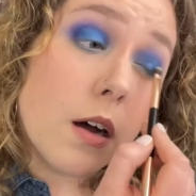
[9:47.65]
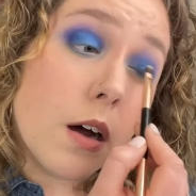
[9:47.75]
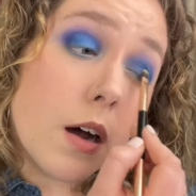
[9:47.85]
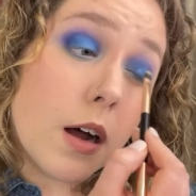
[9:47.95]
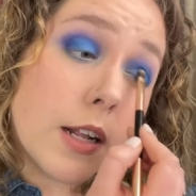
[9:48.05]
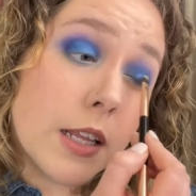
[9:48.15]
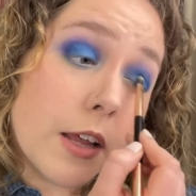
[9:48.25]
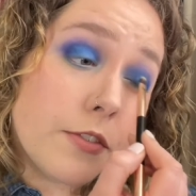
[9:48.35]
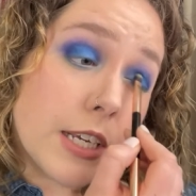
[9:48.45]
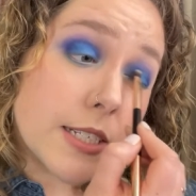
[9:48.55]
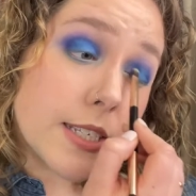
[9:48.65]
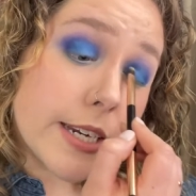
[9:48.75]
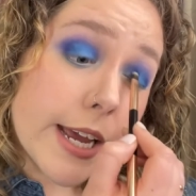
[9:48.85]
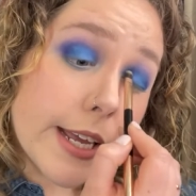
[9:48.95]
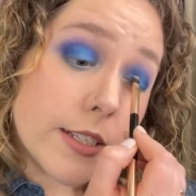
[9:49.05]
All of these
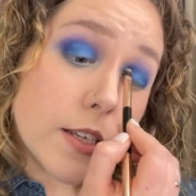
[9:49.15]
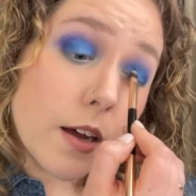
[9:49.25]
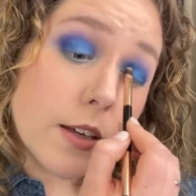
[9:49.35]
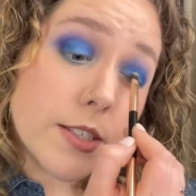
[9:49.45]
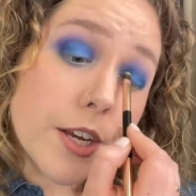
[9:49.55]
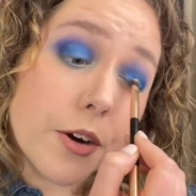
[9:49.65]
states also